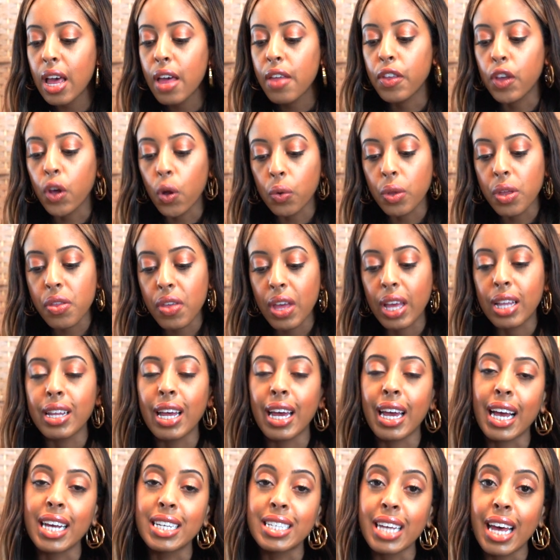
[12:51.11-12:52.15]
The only thing,
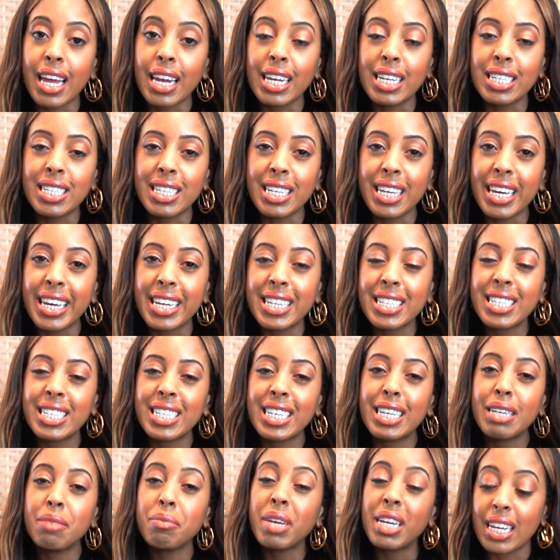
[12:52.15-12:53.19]
like I said, is the inseam.